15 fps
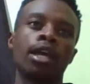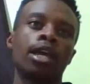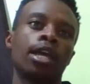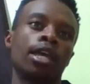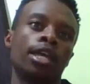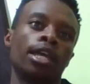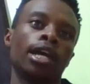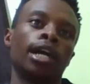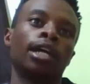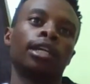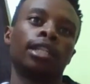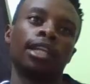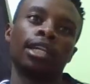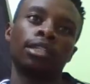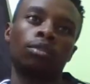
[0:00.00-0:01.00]
Yeah,
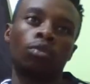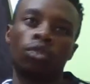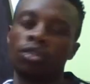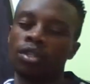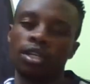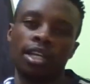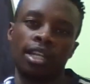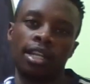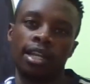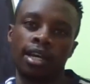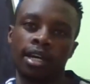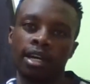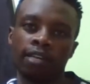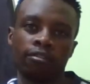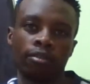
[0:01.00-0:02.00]
that was and
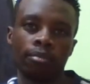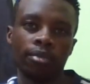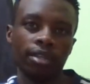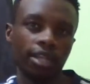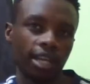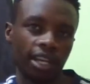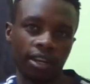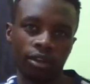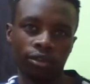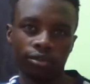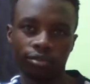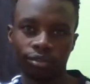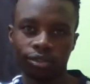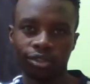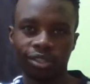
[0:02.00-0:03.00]
for me, I don't
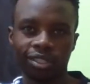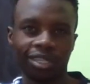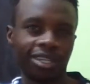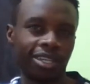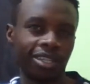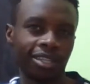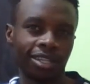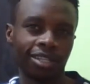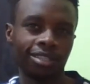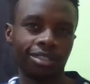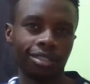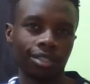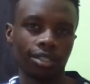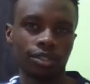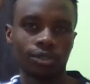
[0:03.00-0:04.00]
force any
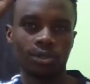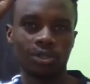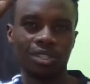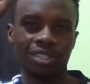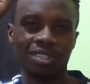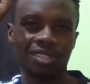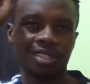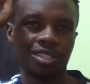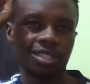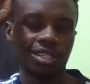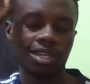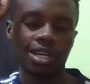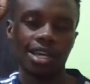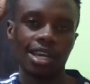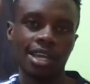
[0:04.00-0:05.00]
trades. So it's
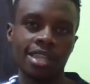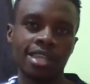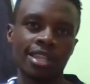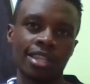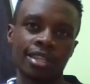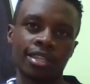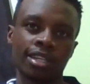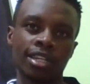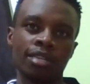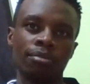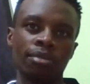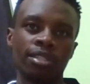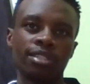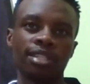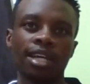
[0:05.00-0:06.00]
either the trade
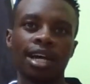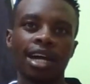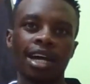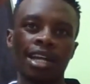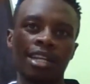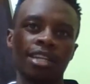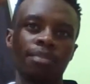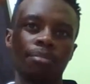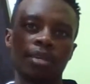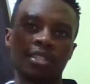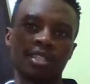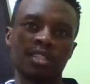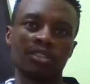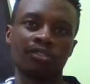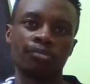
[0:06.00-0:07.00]
meets
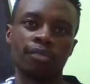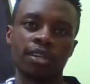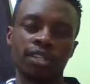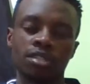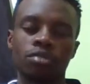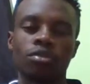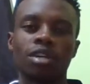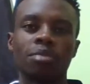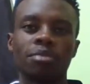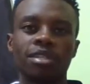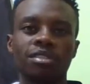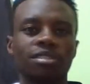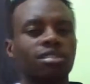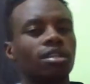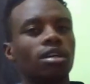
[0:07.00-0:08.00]
100% of my
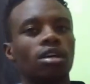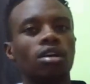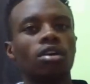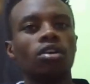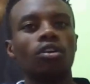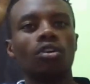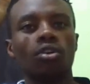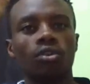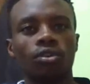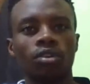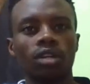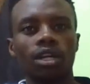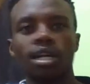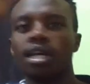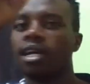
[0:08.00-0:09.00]
requirements
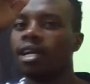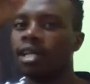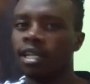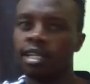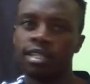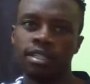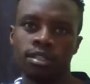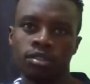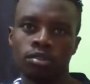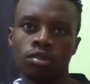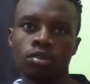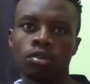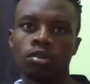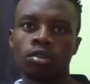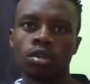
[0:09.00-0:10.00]
or I let it
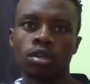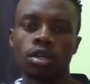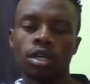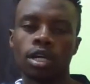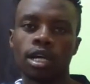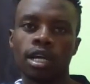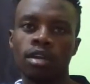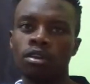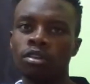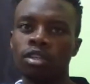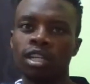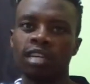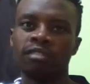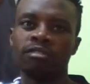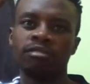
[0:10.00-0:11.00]
go. I don't
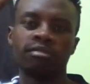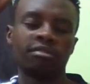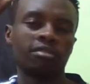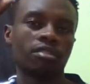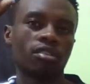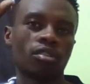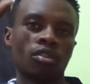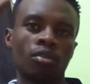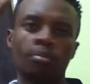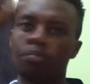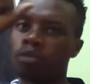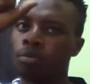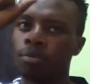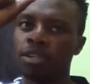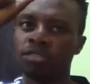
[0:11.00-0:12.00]
have
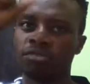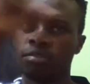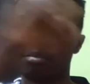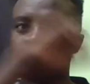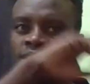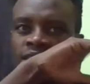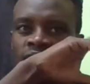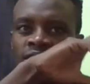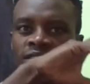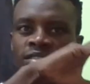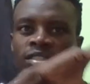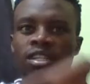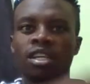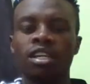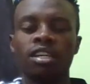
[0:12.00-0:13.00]
compromise for my
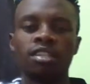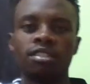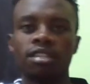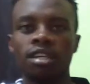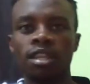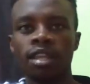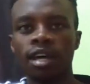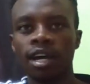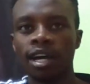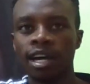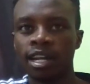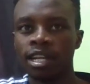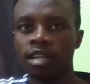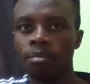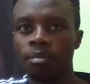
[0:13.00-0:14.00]
trades. It's either
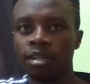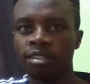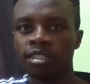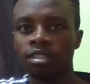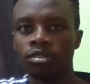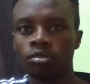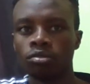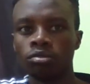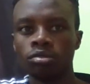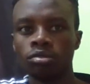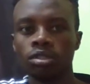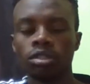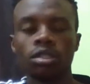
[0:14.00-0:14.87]
100% rules